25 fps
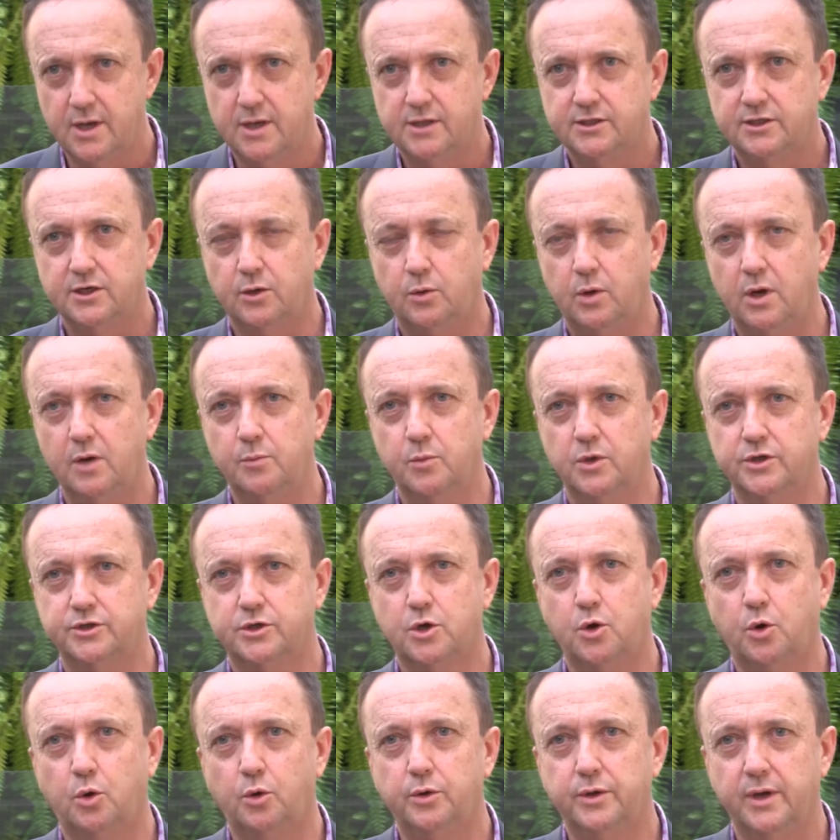So I'm what's
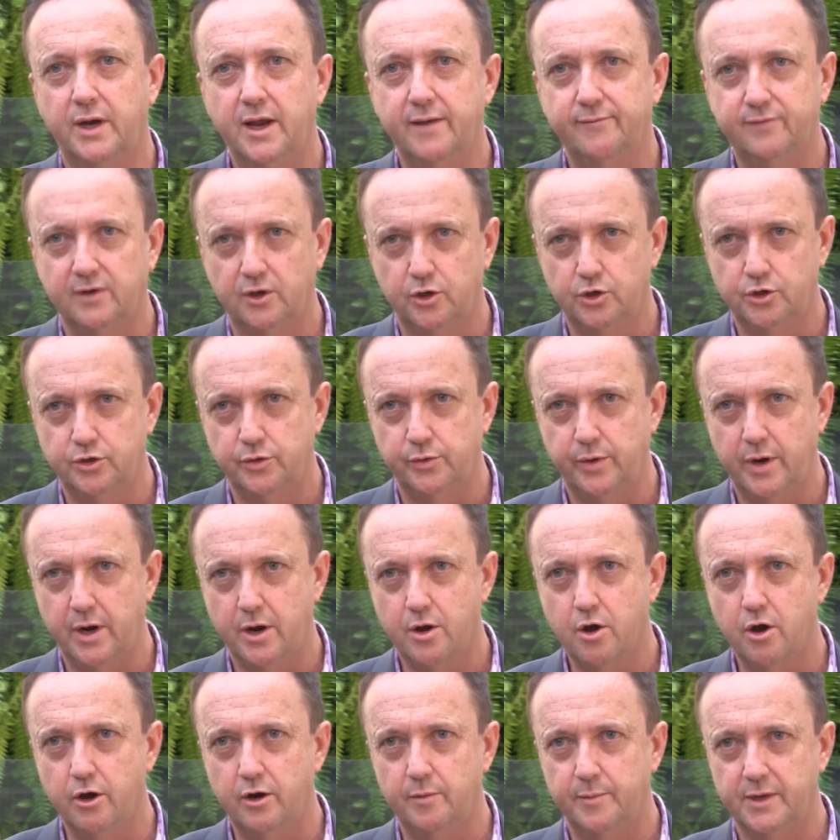called an evolutionary
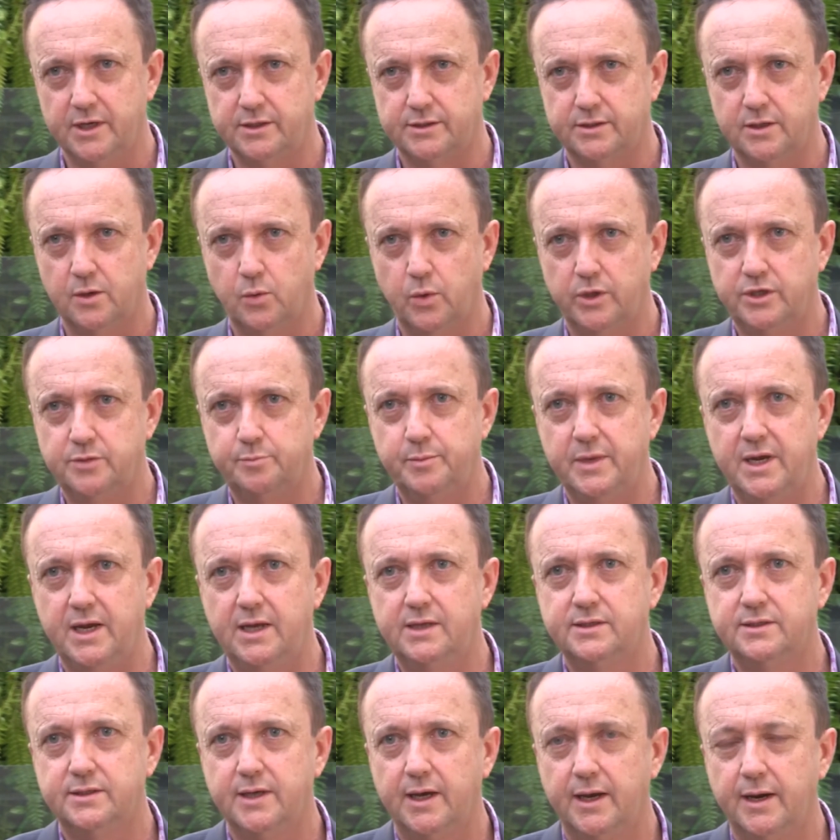economist, which
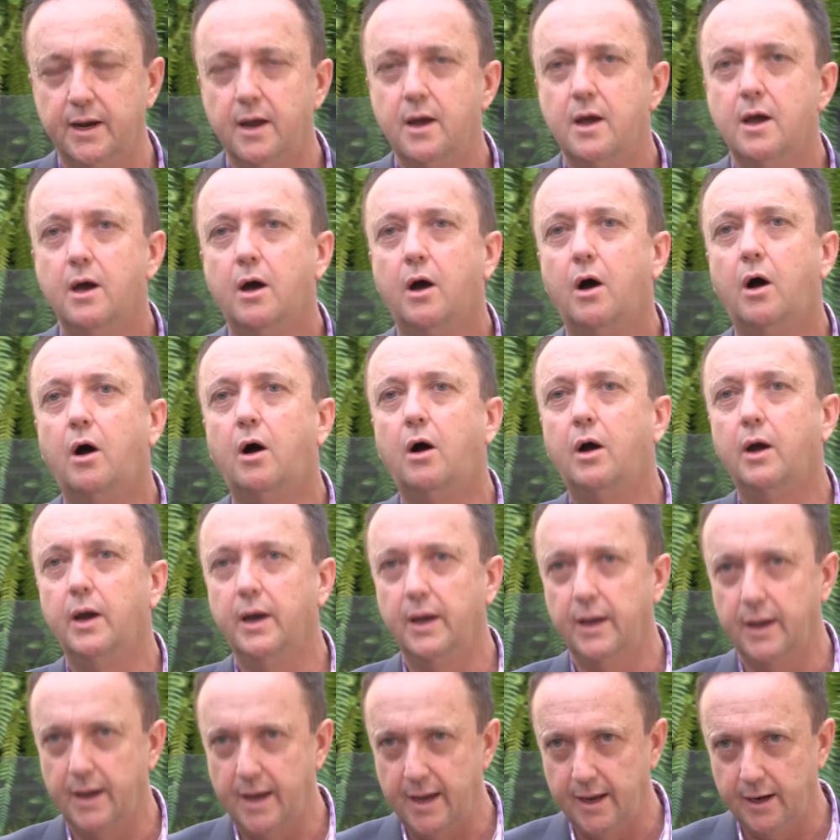means that
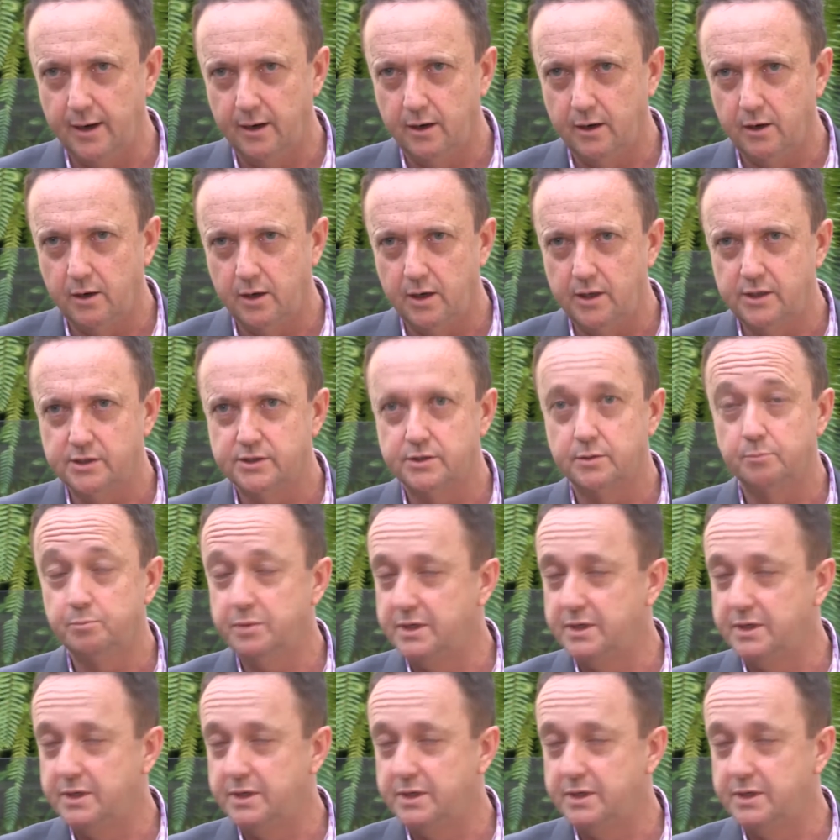I analyse,